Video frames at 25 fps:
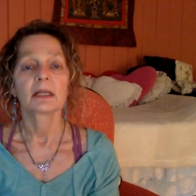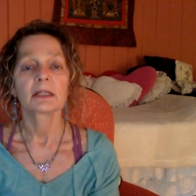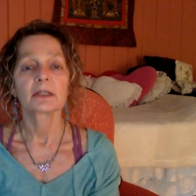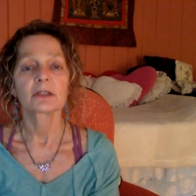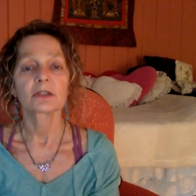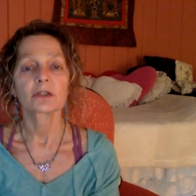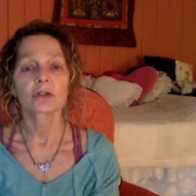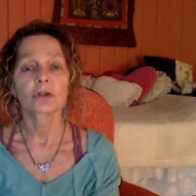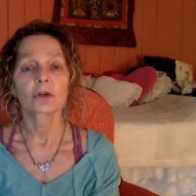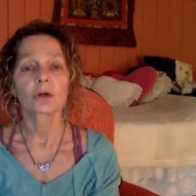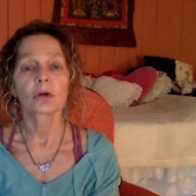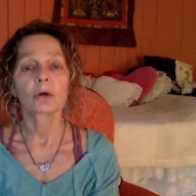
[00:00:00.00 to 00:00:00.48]

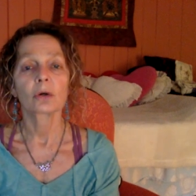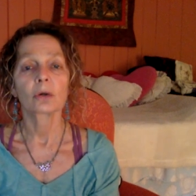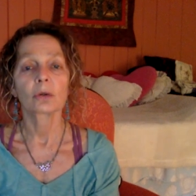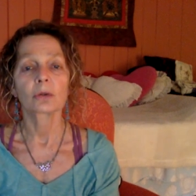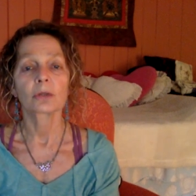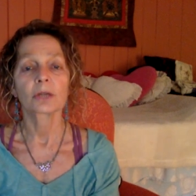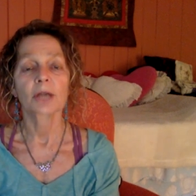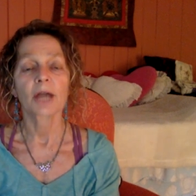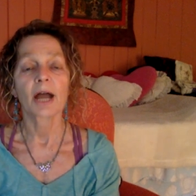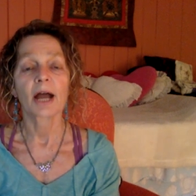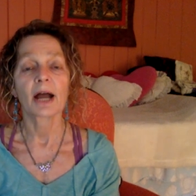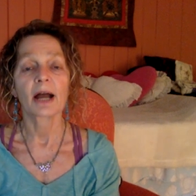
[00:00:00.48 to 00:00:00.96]
it's
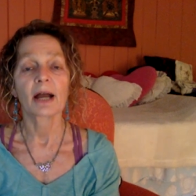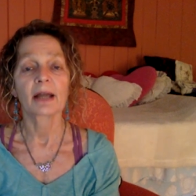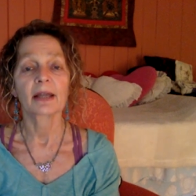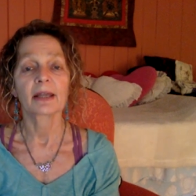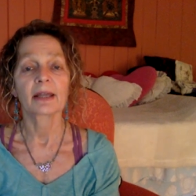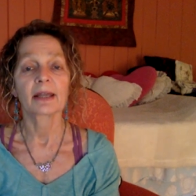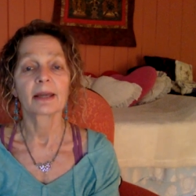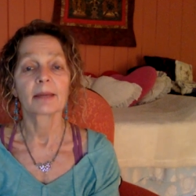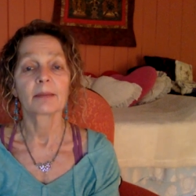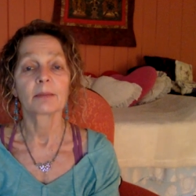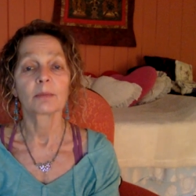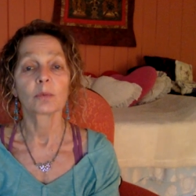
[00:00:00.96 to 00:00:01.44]
called i
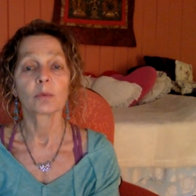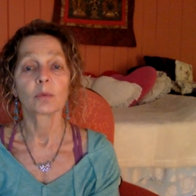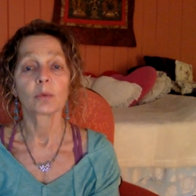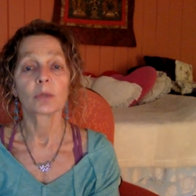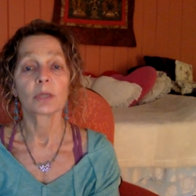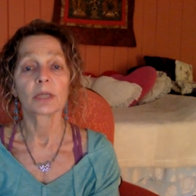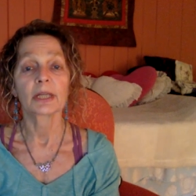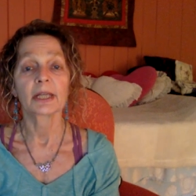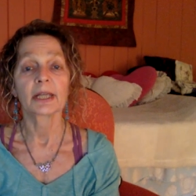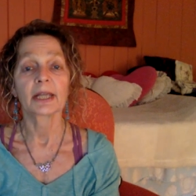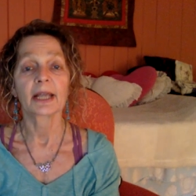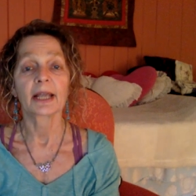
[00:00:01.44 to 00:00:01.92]
am
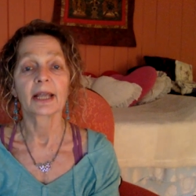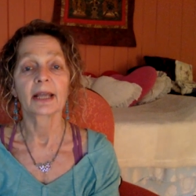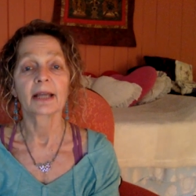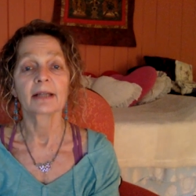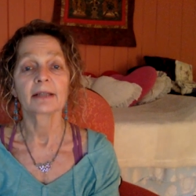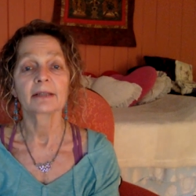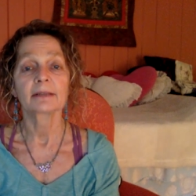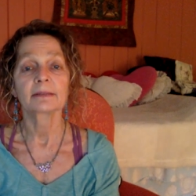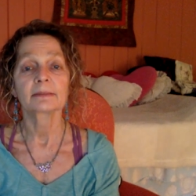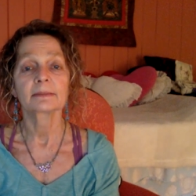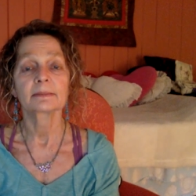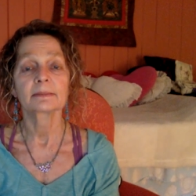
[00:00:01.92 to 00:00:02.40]
willing